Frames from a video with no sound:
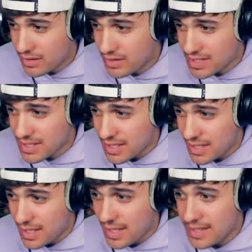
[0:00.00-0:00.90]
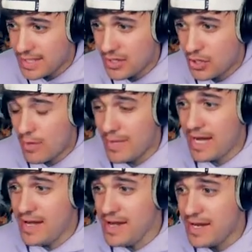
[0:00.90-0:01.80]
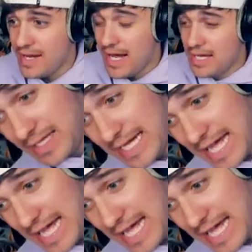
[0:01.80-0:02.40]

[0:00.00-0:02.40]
goodness. Is he gonna come in? And